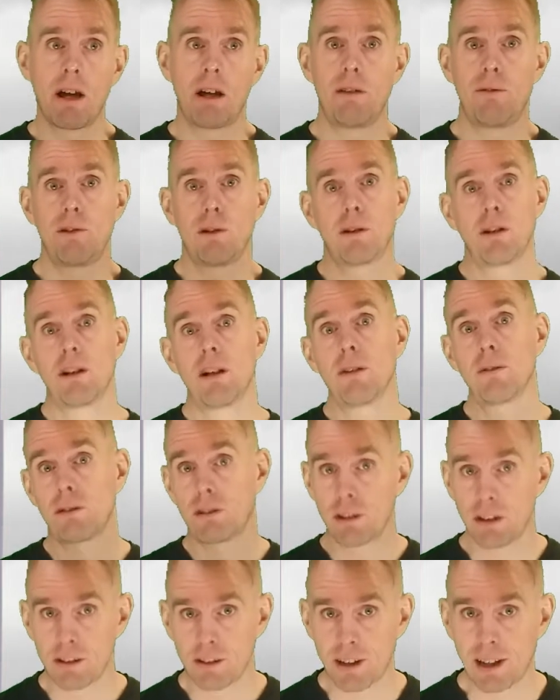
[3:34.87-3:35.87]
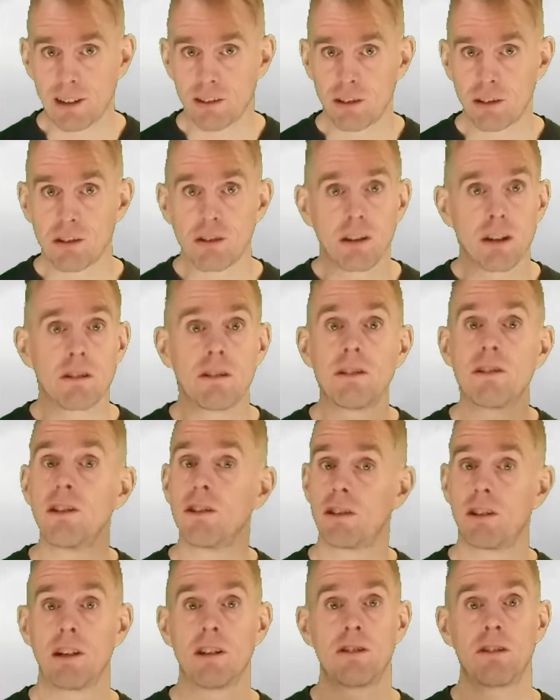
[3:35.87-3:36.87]
And if you've got enough stirred tanks in series,
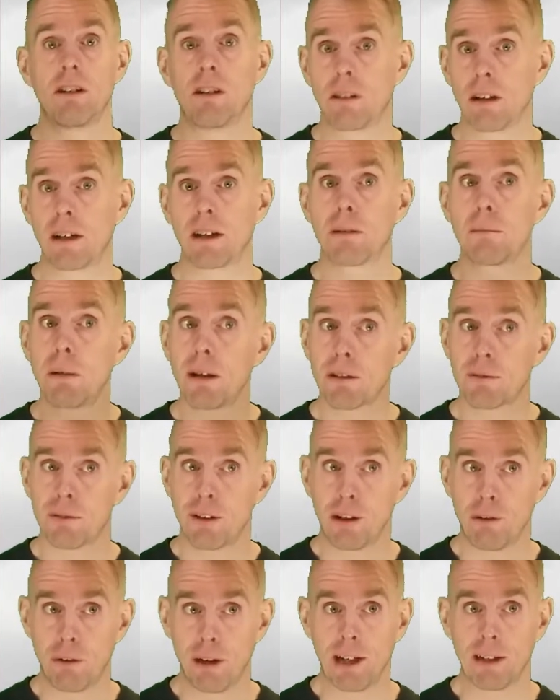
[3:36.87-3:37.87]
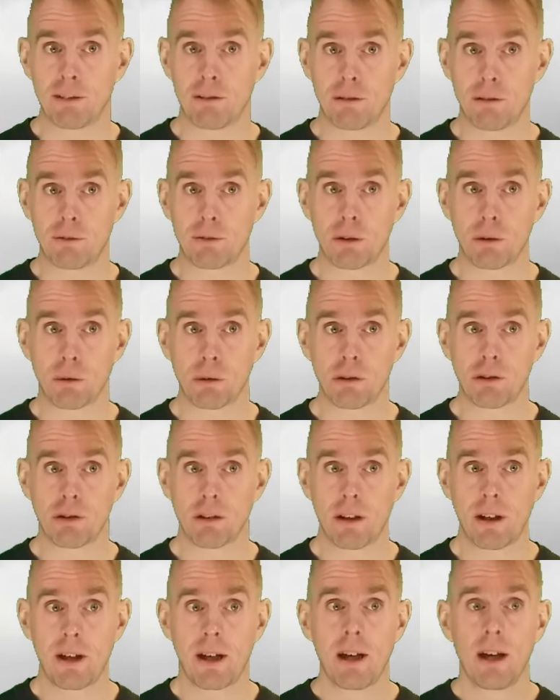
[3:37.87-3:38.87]
it starts to look like a plug flow reactor, of course.